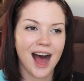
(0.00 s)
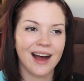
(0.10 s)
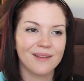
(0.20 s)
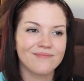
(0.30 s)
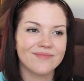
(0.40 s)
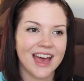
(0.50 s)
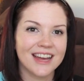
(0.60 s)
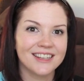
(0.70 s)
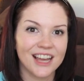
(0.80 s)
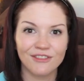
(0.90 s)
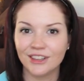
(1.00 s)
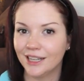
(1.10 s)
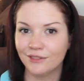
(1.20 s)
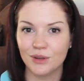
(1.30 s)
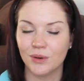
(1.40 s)
And
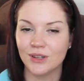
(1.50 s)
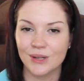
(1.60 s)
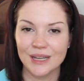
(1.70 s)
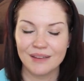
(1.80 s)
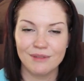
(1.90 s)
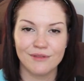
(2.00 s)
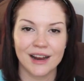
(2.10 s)
definitely, if you want to, give me